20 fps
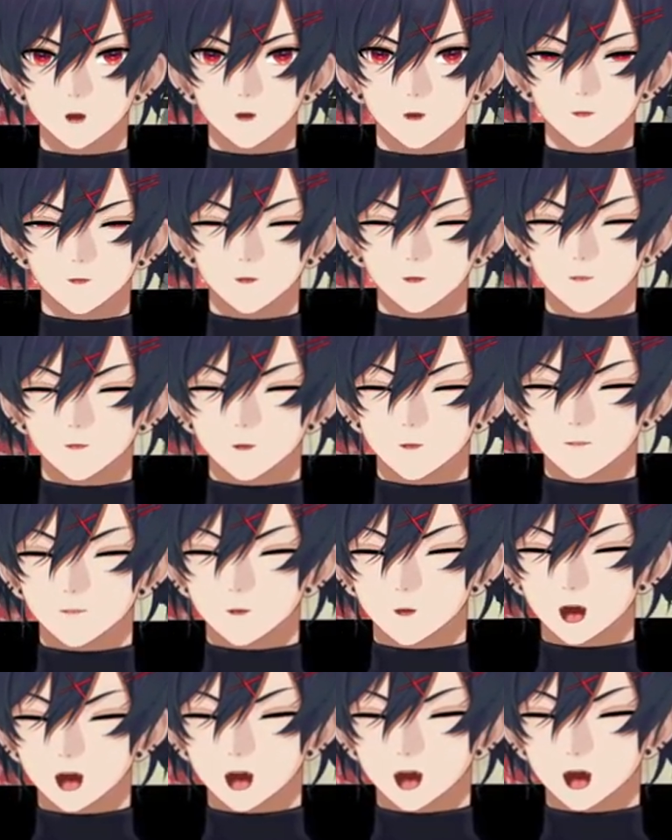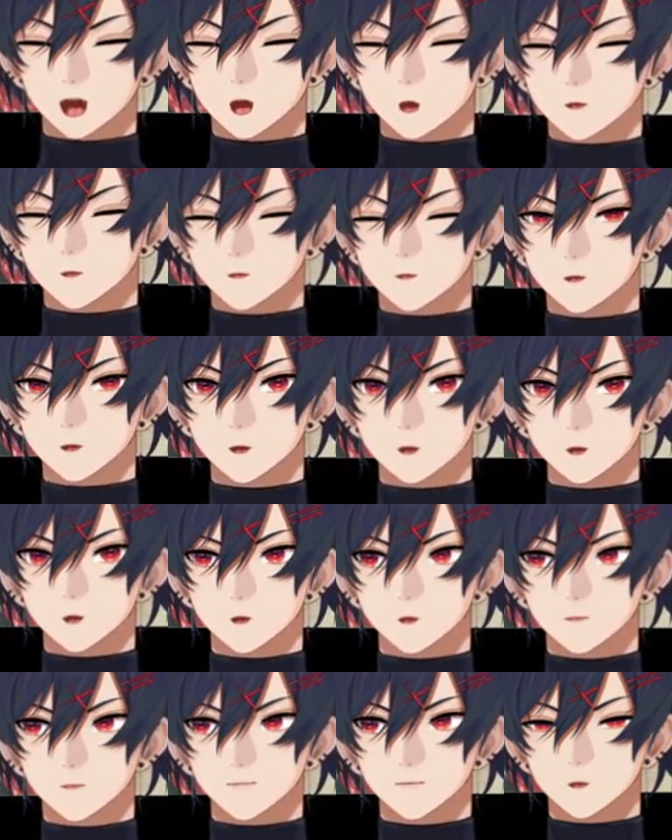The design,
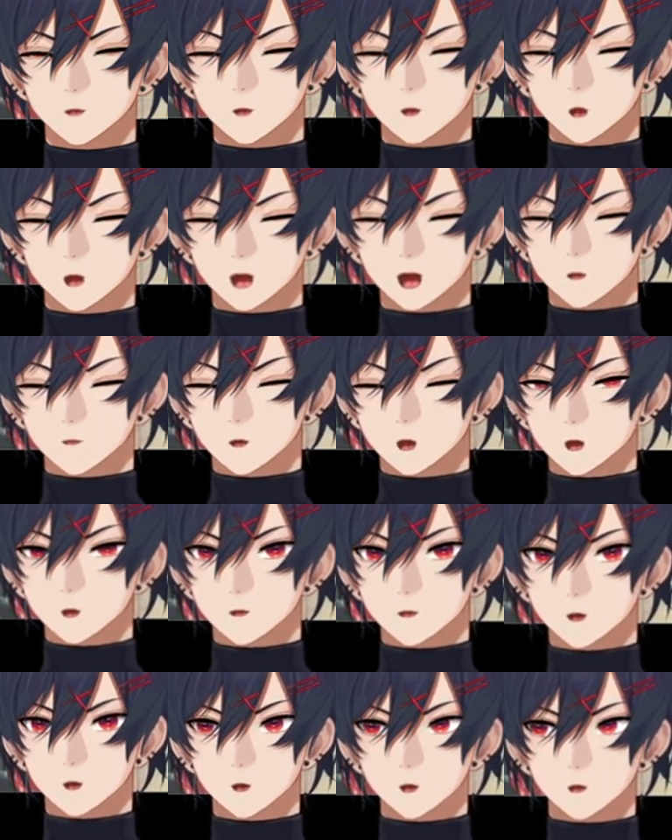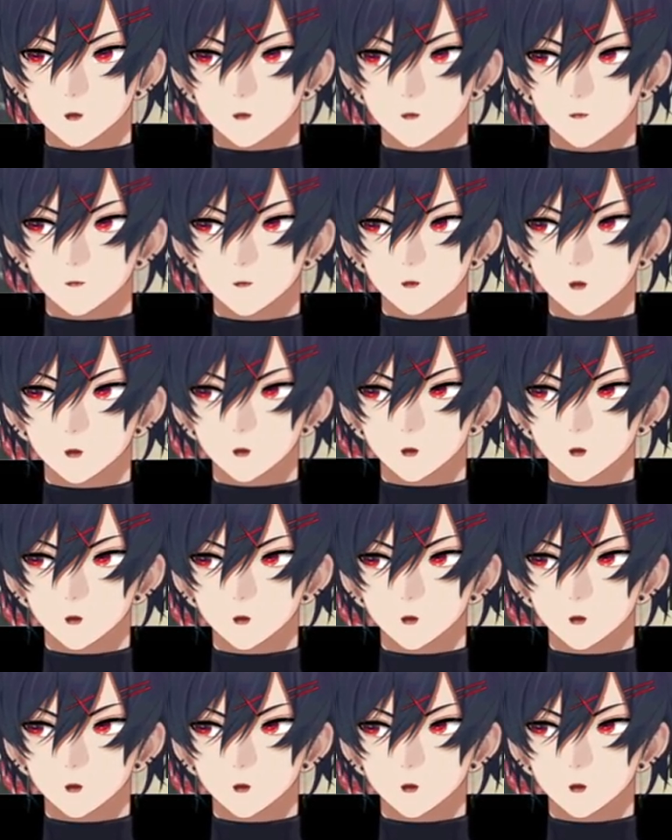the character